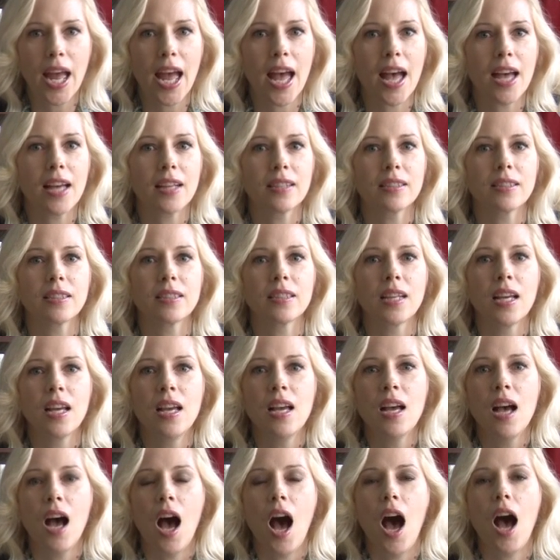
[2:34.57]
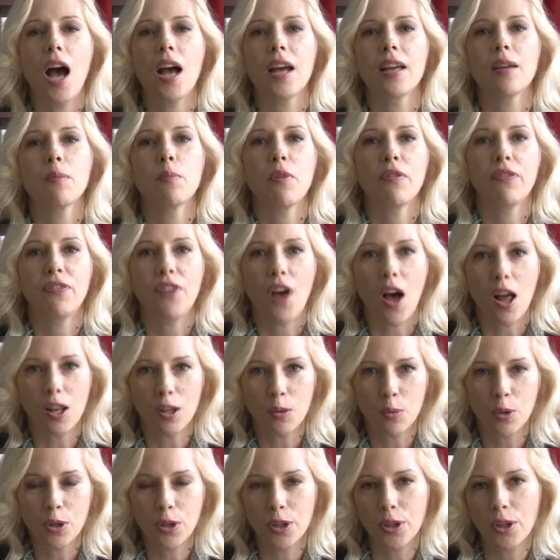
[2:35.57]
and I am a
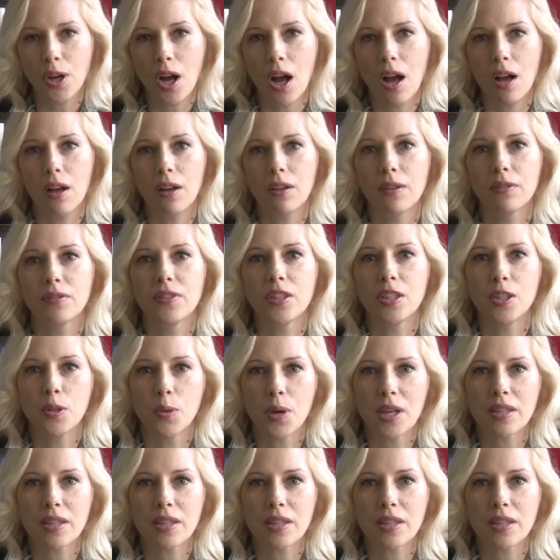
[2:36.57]
follower of the